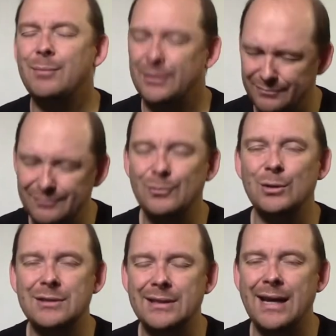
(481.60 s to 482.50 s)
but
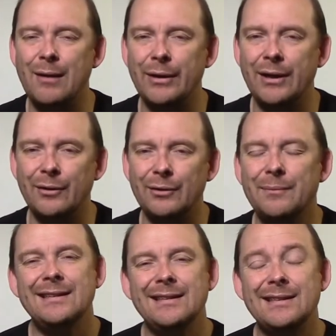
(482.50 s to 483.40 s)
we'll see how we go.
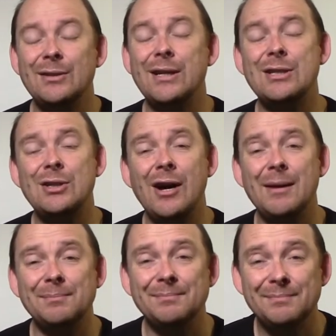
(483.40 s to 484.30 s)
Till next
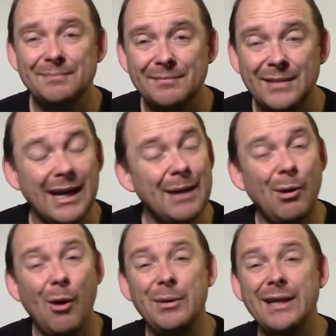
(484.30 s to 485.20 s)
time keep
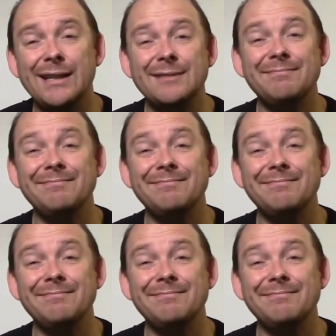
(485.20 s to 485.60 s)
hobbying.